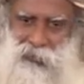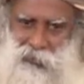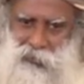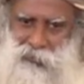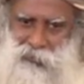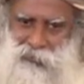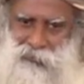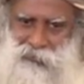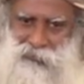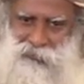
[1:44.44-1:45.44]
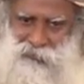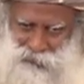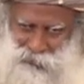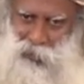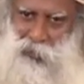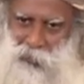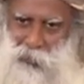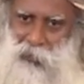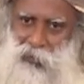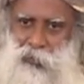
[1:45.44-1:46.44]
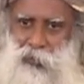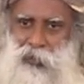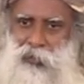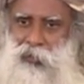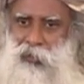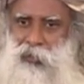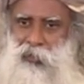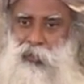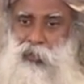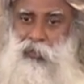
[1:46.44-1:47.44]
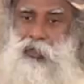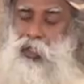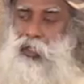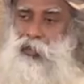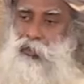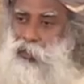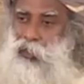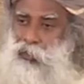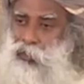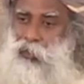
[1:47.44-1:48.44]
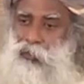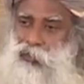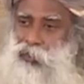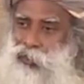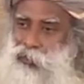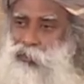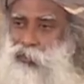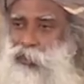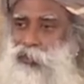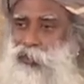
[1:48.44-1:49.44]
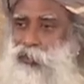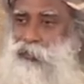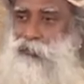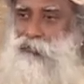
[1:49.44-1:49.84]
Isn't it? A lot of people in the world are dying to get an entry into the country.